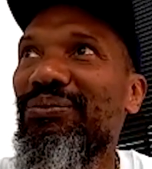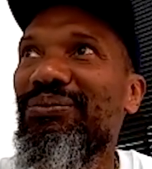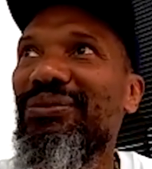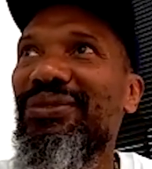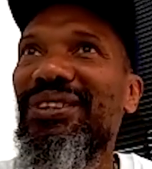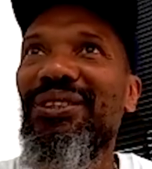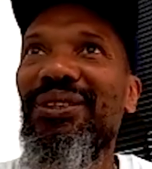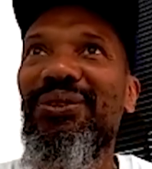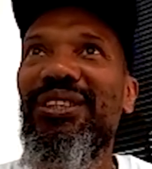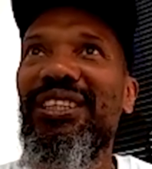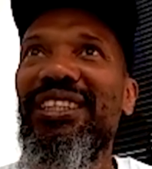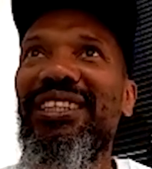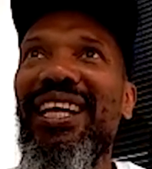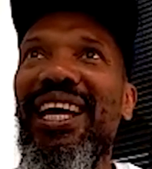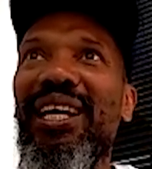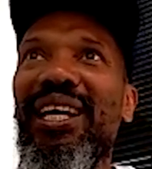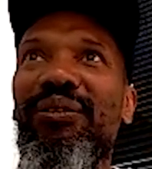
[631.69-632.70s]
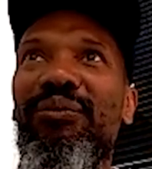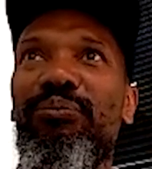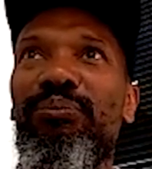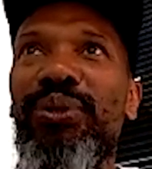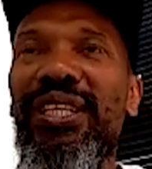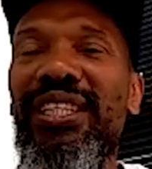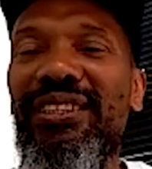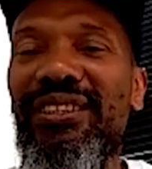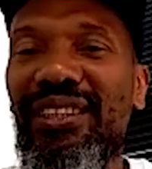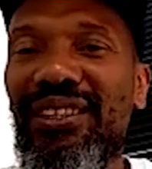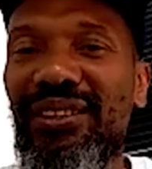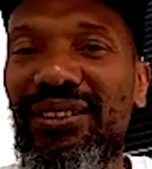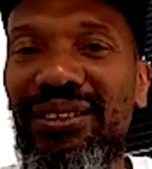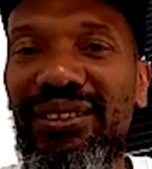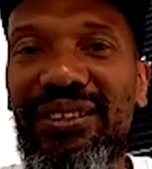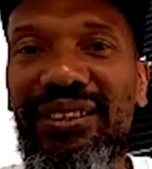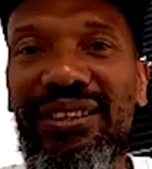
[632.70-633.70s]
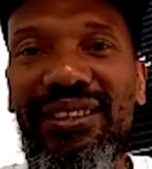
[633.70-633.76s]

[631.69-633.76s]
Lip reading: you know, seeing like pieces